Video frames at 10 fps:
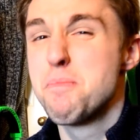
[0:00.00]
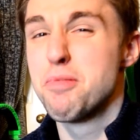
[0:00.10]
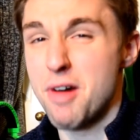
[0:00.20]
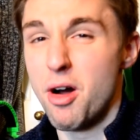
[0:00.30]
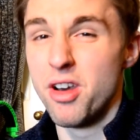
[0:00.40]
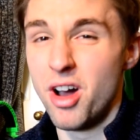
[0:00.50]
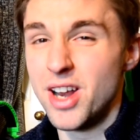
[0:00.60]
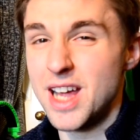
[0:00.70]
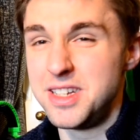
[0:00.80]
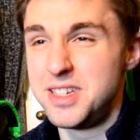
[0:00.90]
or
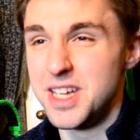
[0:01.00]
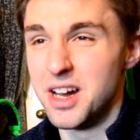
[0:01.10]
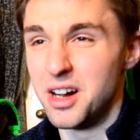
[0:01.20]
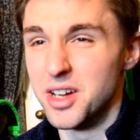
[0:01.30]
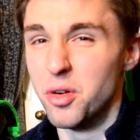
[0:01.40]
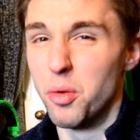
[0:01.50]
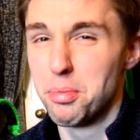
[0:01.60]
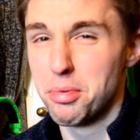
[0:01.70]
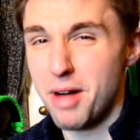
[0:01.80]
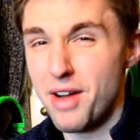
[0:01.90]
980 Ti, or
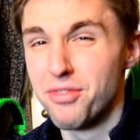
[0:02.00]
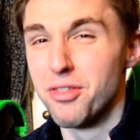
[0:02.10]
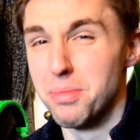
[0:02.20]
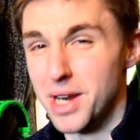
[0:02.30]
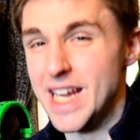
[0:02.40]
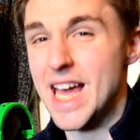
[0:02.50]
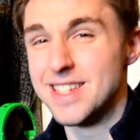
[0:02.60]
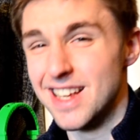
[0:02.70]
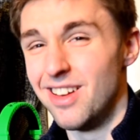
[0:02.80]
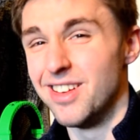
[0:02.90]
preferably
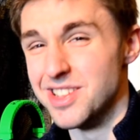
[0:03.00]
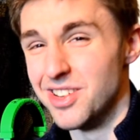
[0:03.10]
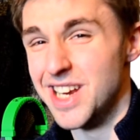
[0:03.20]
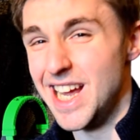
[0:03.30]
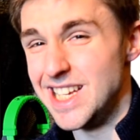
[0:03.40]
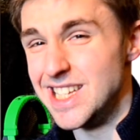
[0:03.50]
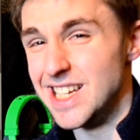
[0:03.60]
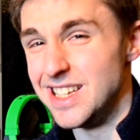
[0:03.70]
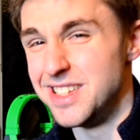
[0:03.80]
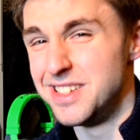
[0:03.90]
SLI
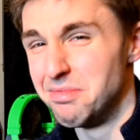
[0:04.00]
980s.